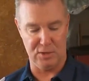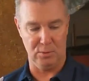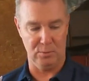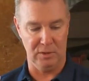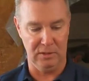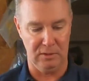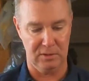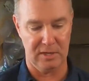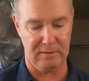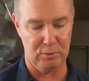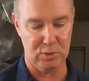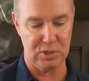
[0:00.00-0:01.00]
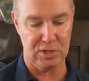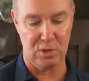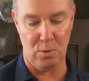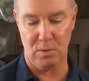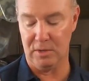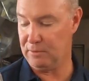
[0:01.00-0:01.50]
you know, the little covers that
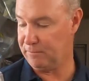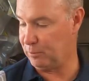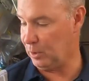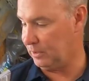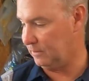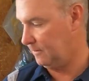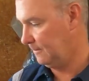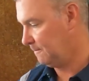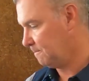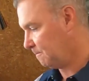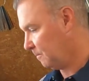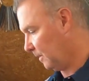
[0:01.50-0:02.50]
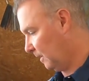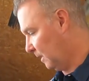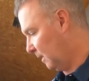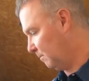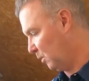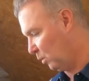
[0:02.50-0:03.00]
go on the front,
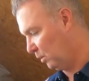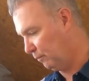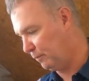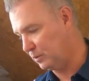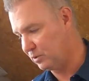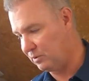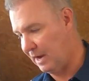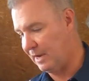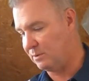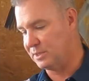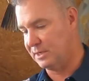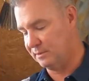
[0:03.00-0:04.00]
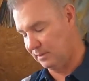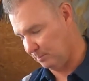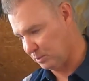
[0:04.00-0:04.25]
the oil filter housing.